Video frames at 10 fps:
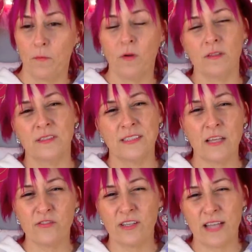Well,
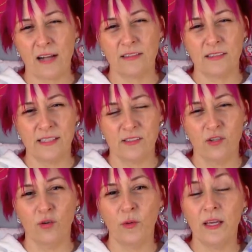yesterday technically is a
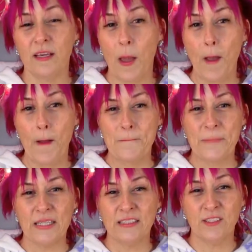new week,
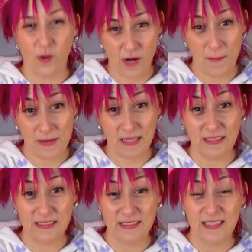but you know what I
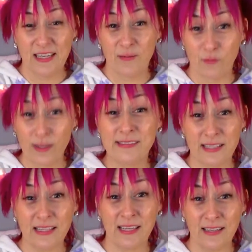mean.
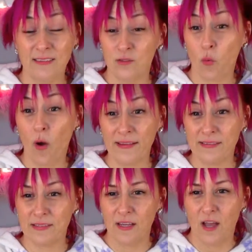Recently,
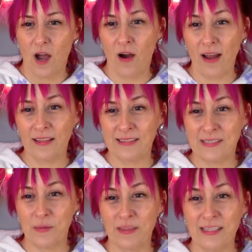twice. All right, let's
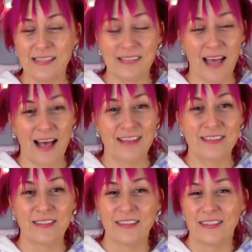see what Lisa
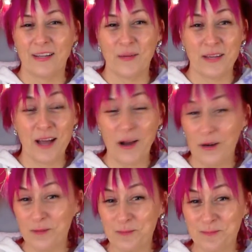has. Here we
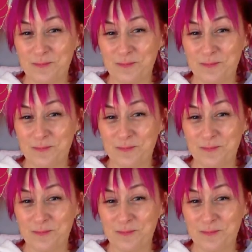go.